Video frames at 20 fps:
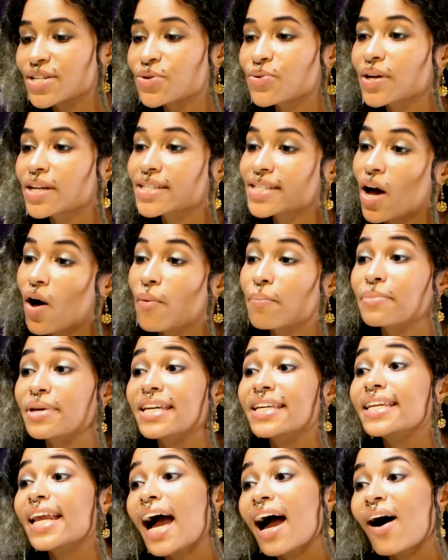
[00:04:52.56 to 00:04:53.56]
can tell
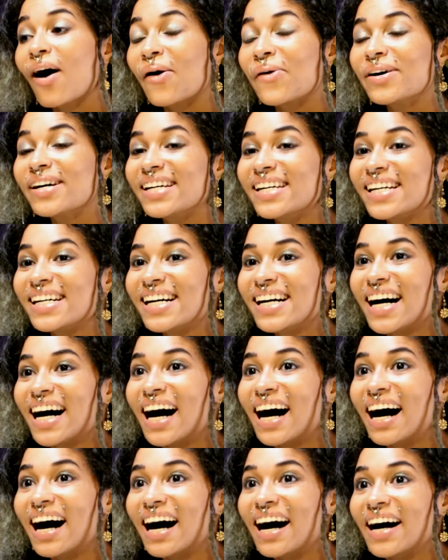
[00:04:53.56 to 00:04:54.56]
me now,
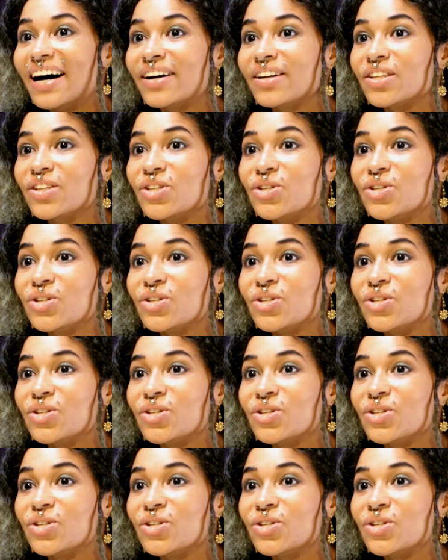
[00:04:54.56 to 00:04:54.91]
uh,